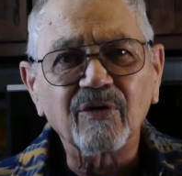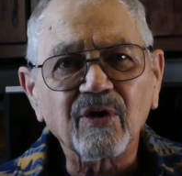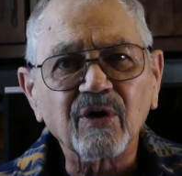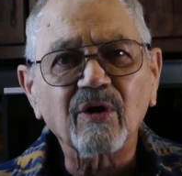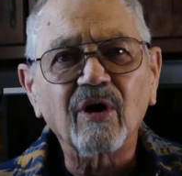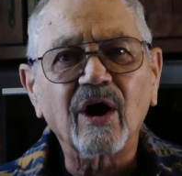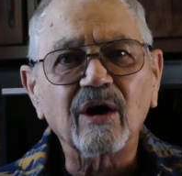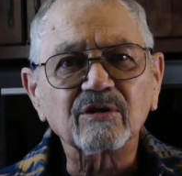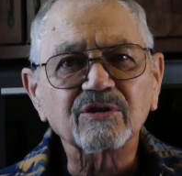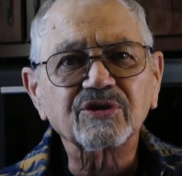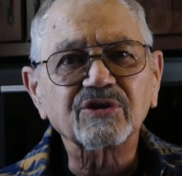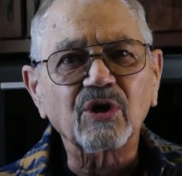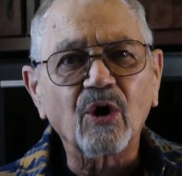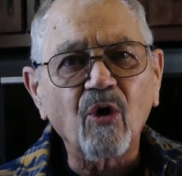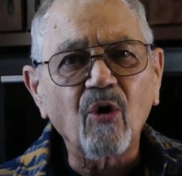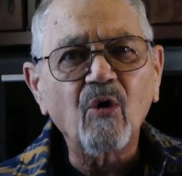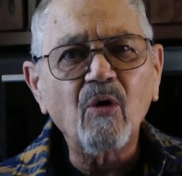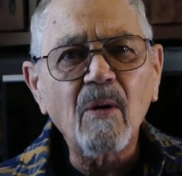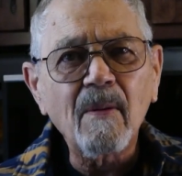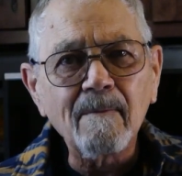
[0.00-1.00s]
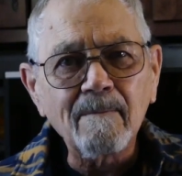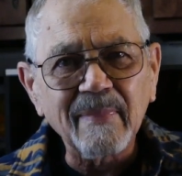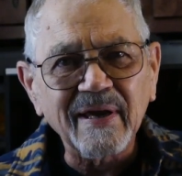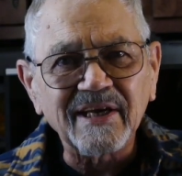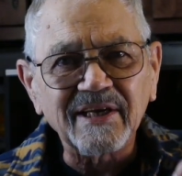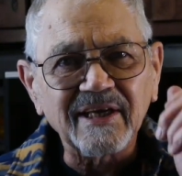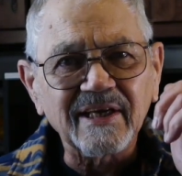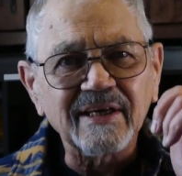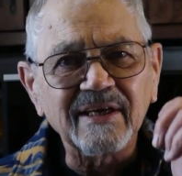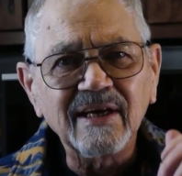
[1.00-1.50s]
there are so
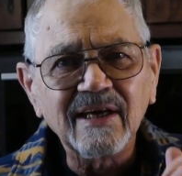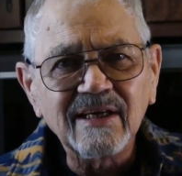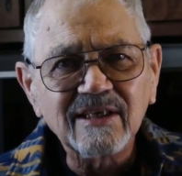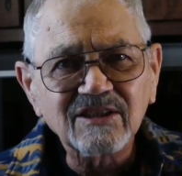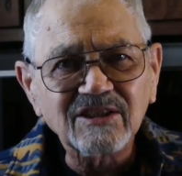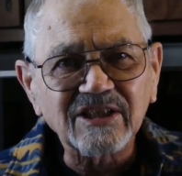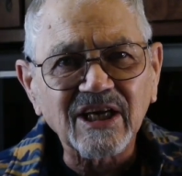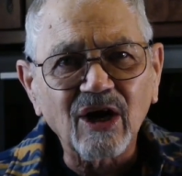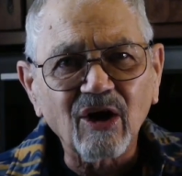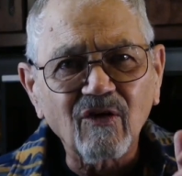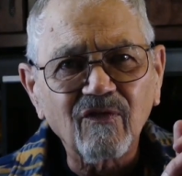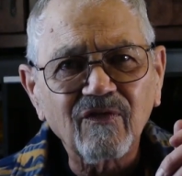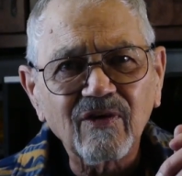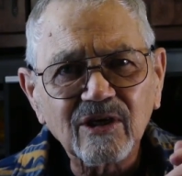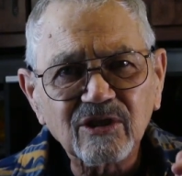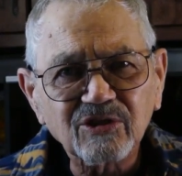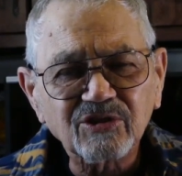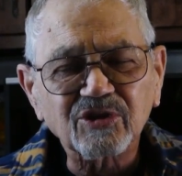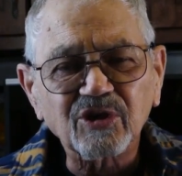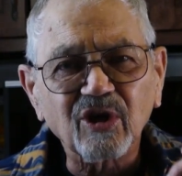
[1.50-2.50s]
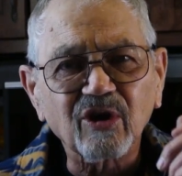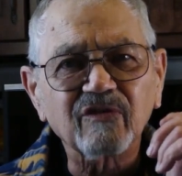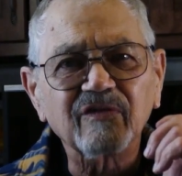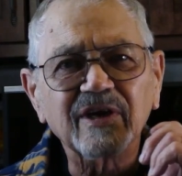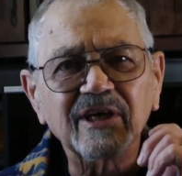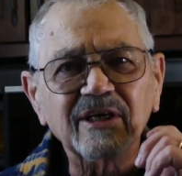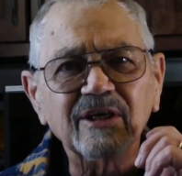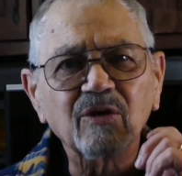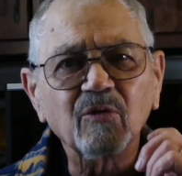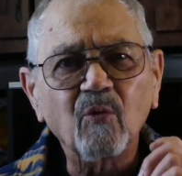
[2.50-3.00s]
many
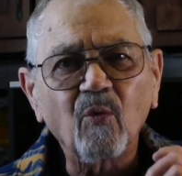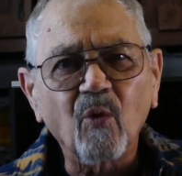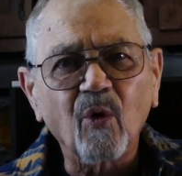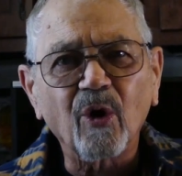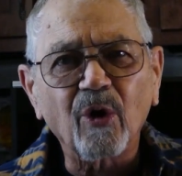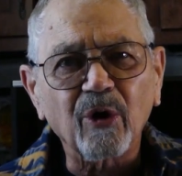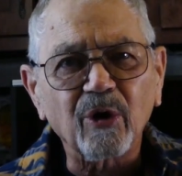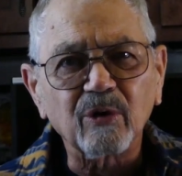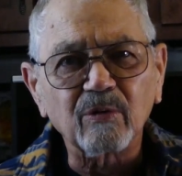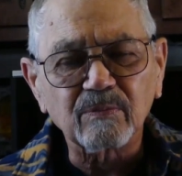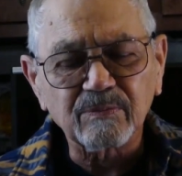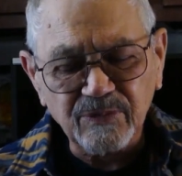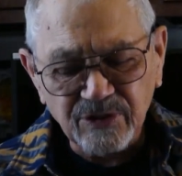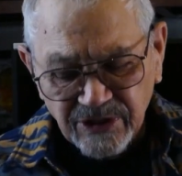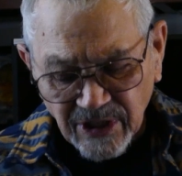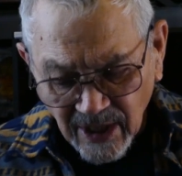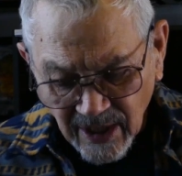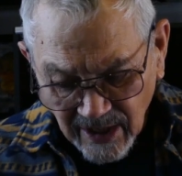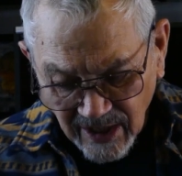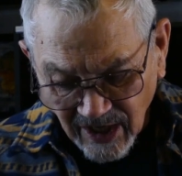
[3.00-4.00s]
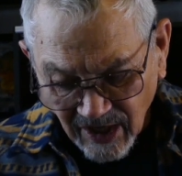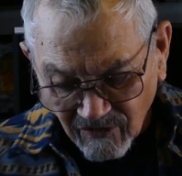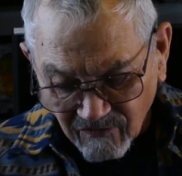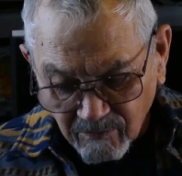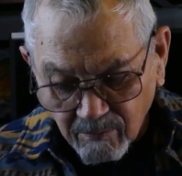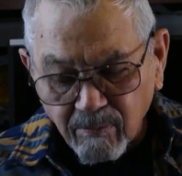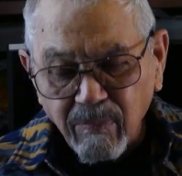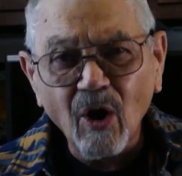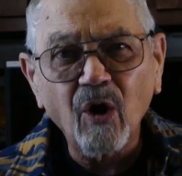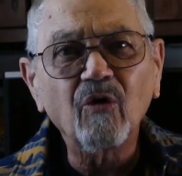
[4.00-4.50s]
self-serving worms
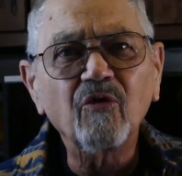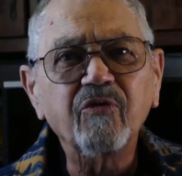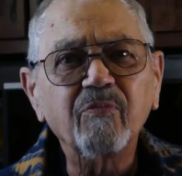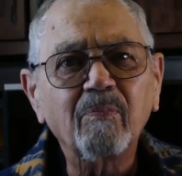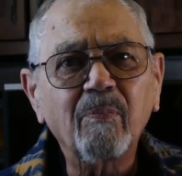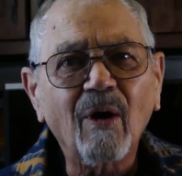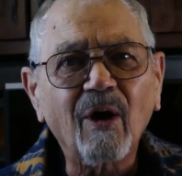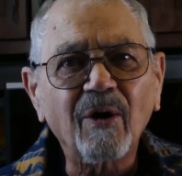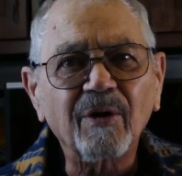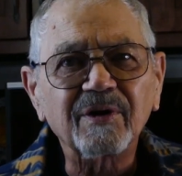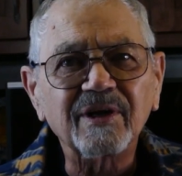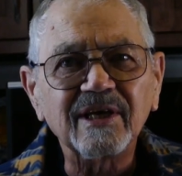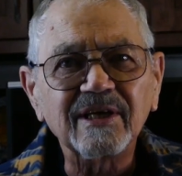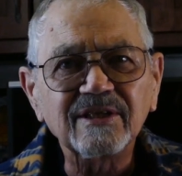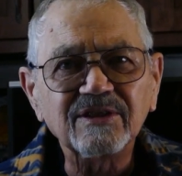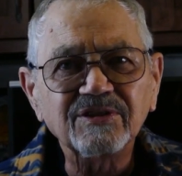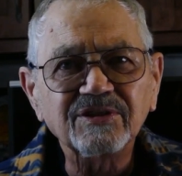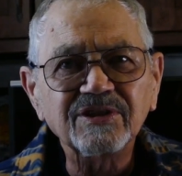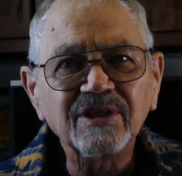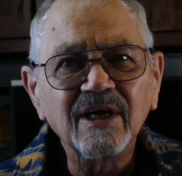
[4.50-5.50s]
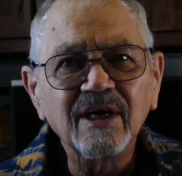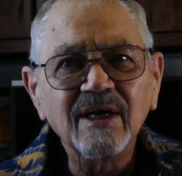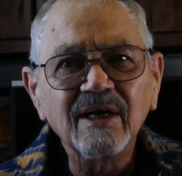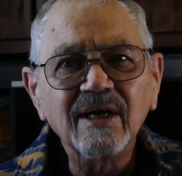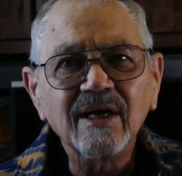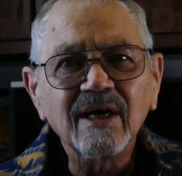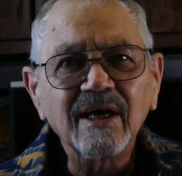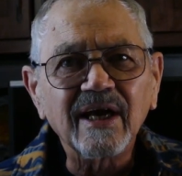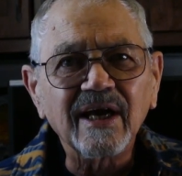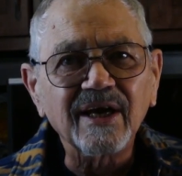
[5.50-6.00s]
of both parties
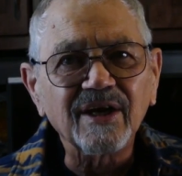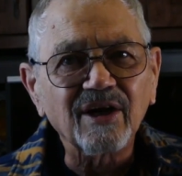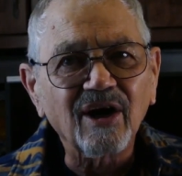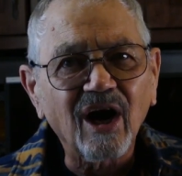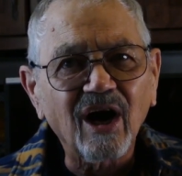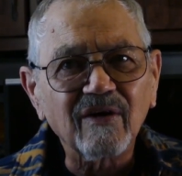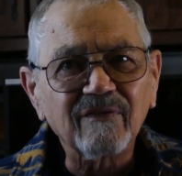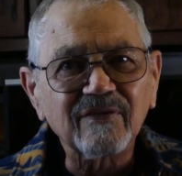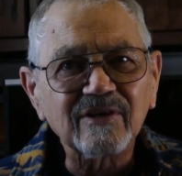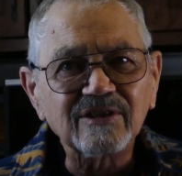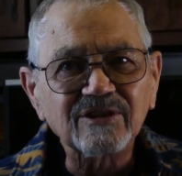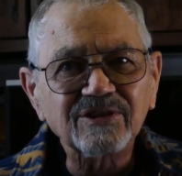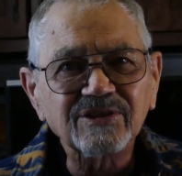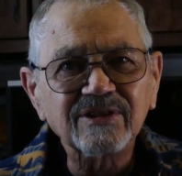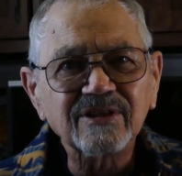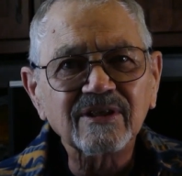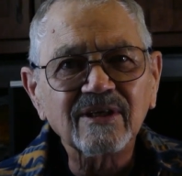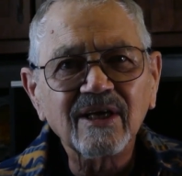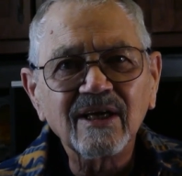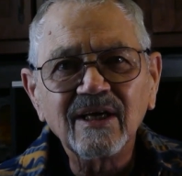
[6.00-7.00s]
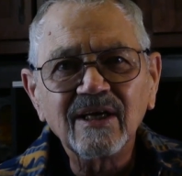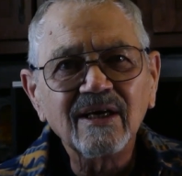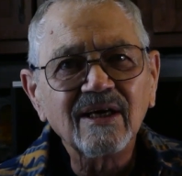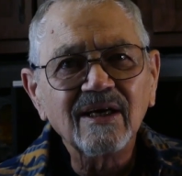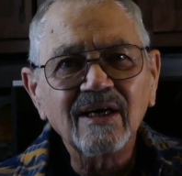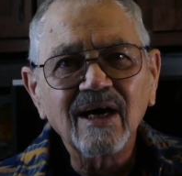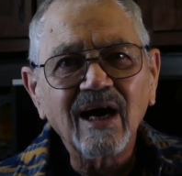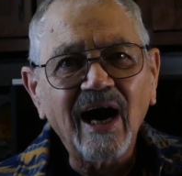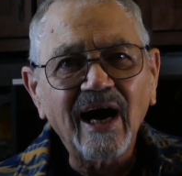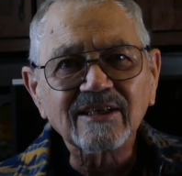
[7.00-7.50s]
in office,
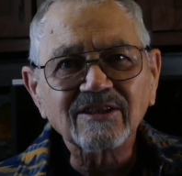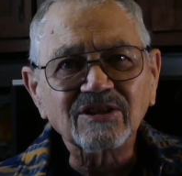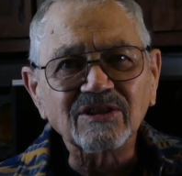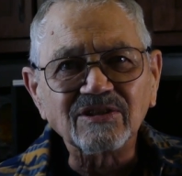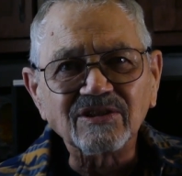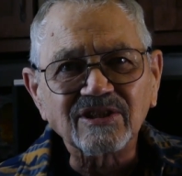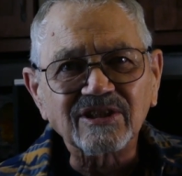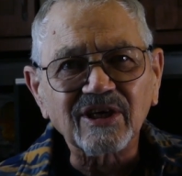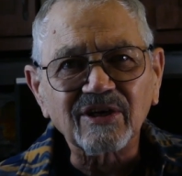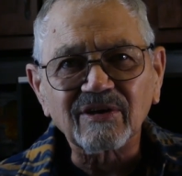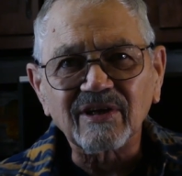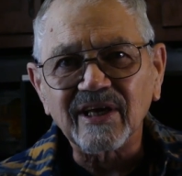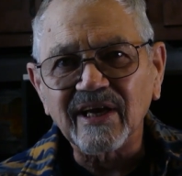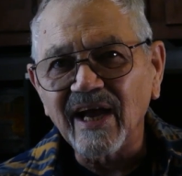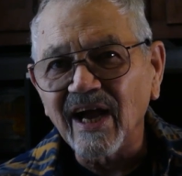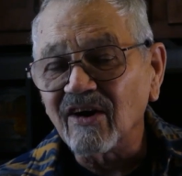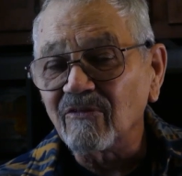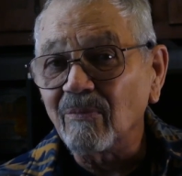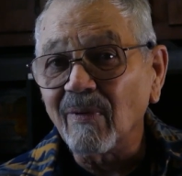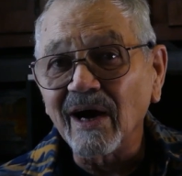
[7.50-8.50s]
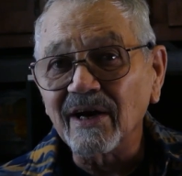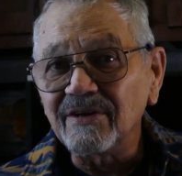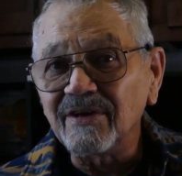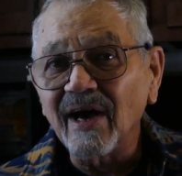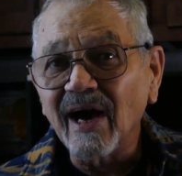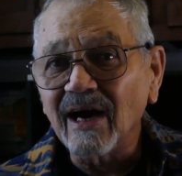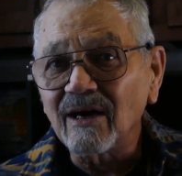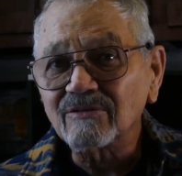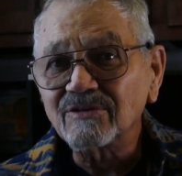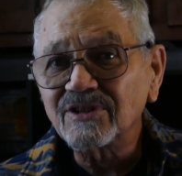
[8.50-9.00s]
I sincerely have my
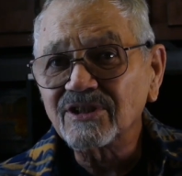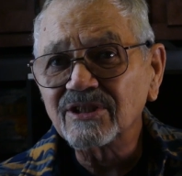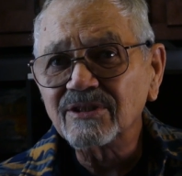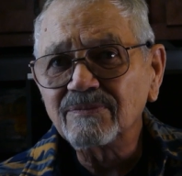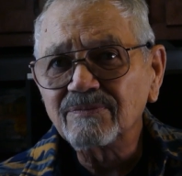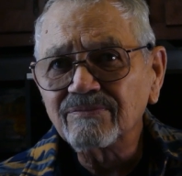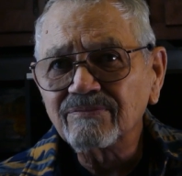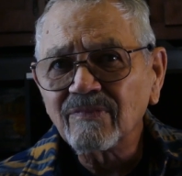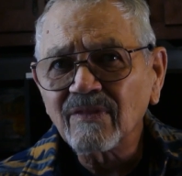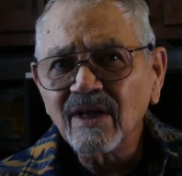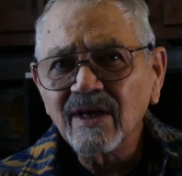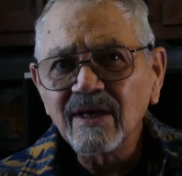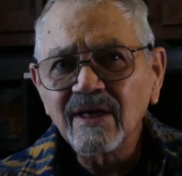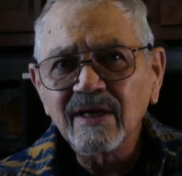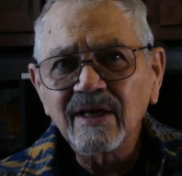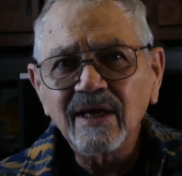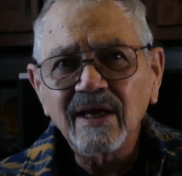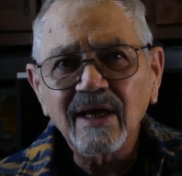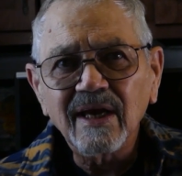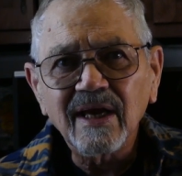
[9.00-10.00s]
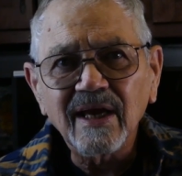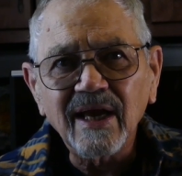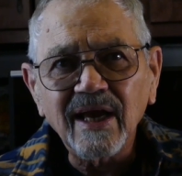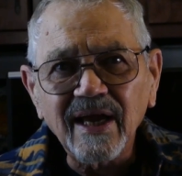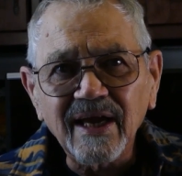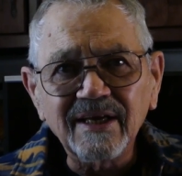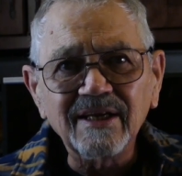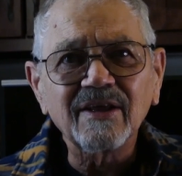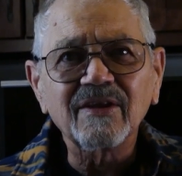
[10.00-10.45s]
doubts. I